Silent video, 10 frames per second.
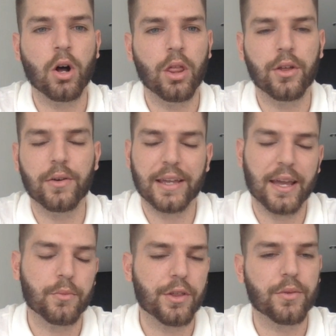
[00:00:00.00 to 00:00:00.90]
Although
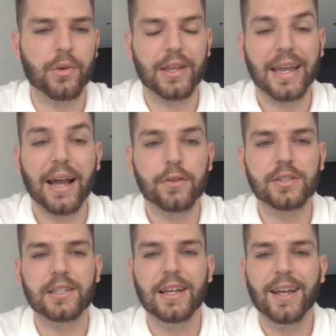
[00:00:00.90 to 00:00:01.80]
again, with
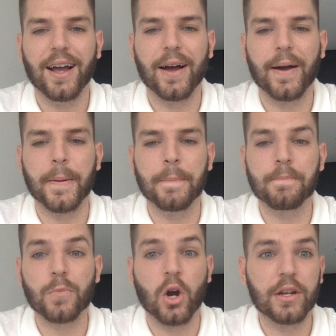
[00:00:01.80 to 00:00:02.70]
accounts
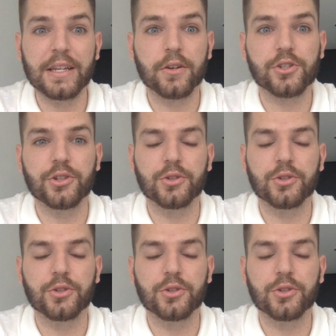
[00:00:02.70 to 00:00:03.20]
on EOS,